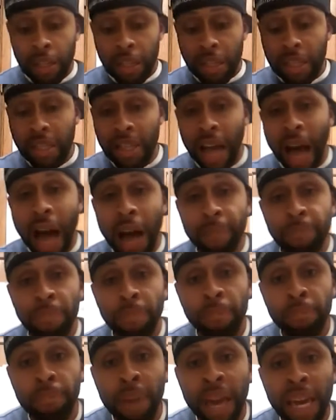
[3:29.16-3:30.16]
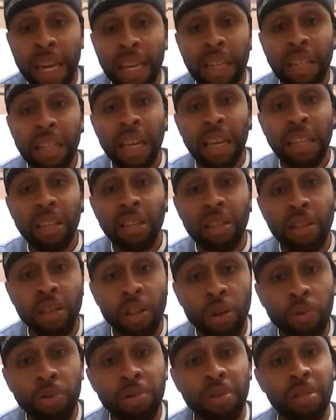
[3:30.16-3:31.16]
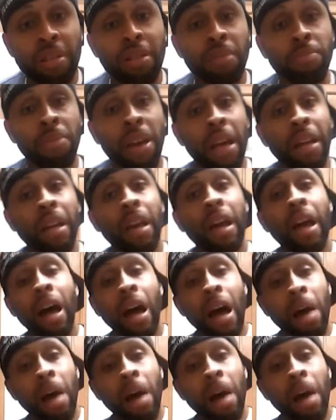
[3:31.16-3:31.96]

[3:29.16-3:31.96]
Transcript: Stop making the excuses, man.